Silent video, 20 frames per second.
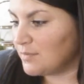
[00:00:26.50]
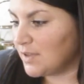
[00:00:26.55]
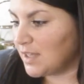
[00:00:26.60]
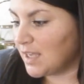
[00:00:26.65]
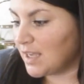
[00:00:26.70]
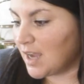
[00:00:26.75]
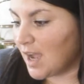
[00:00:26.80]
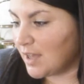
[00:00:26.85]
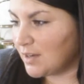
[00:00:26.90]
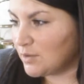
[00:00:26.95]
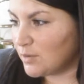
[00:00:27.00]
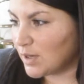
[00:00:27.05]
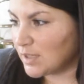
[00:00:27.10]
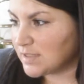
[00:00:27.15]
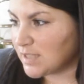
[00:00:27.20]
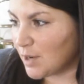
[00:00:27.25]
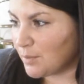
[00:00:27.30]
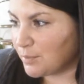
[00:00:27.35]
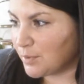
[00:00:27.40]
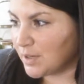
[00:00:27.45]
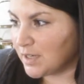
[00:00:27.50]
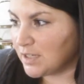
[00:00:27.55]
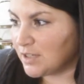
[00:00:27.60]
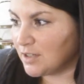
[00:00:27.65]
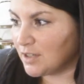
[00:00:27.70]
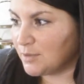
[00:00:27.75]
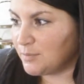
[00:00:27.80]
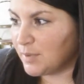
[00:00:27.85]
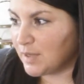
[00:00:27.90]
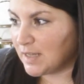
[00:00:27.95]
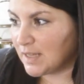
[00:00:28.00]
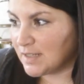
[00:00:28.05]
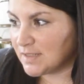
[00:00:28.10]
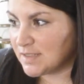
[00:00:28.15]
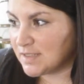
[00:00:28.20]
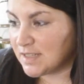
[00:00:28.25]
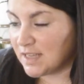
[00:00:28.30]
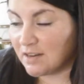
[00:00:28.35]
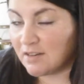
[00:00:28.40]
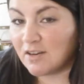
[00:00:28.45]
it kind of worked out pretty good
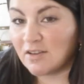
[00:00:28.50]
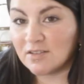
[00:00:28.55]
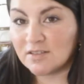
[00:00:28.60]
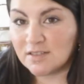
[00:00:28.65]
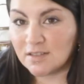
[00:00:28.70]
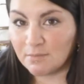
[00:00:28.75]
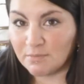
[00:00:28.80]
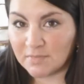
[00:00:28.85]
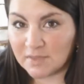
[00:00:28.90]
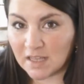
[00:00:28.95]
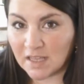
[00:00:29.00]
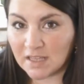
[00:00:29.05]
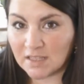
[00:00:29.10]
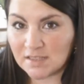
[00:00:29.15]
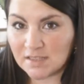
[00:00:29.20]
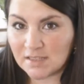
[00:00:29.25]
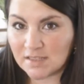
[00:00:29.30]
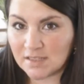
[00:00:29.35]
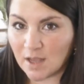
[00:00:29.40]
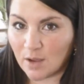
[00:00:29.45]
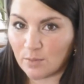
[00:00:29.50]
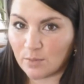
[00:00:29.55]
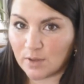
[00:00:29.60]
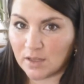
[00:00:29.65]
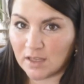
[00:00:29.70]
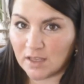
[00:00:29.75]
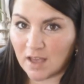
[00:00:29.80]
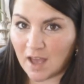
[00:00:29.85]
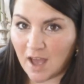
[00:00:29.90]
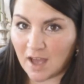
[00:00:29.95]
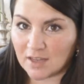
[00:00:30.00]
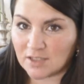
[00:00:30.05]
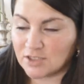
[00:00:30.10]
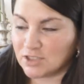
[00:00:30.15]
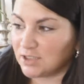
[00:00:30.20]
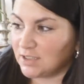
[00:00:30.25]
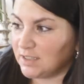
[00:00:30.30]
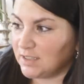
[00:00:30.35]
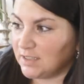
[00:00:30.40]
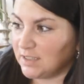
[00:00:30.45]
because there are some things that we
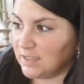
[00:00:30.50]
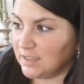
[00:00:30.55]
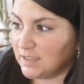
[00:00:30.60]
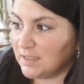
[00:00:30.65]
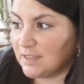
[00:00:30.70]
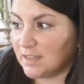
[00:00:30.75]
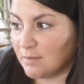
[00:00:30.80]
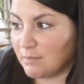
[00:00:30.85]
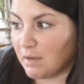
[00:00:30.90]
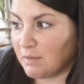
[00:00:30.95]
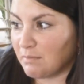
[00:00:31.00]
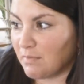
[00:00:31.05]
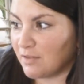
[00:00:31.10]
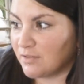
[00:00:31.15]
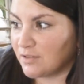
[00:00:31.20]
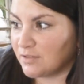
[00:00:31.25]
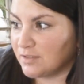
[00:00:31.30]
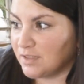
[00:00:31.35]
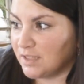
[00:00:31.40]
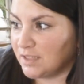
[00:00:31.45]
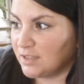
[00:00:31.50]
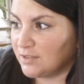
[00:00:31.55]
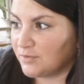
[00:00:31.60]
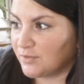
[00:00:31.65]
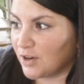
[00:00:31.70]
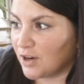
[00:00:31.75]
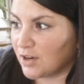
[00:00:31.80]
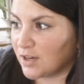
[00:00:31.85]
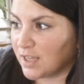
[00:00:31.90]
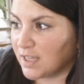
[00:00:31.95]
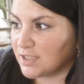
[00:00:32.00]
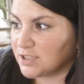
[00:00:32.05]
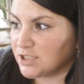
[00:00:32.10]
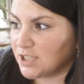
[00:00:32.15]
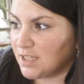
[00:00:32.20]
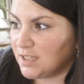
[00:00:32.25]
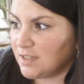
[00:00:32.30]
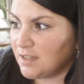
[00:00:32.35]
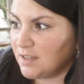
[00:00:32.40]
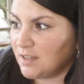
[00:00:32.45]
actually needed, that my mother needed for her
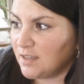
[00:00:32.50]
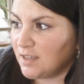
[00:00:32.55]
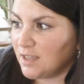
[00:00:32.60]
kitchen.